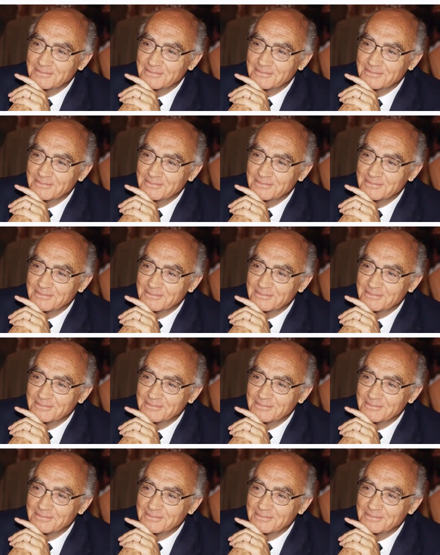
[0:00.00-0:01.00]

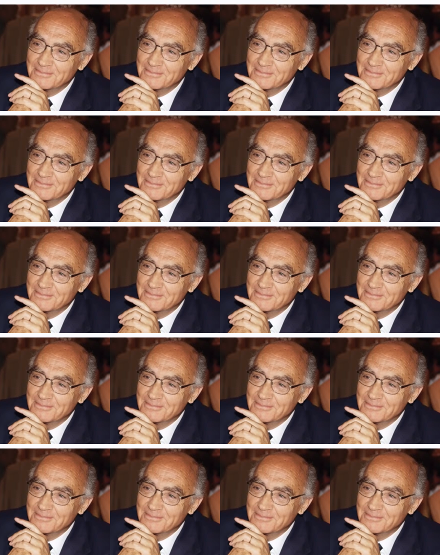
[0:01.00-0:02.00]

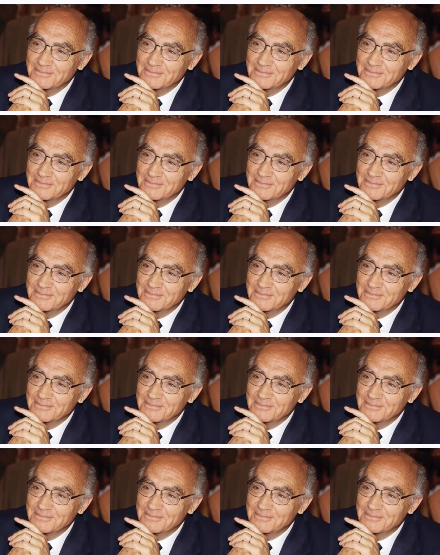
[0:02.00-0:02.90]
Nothing is said.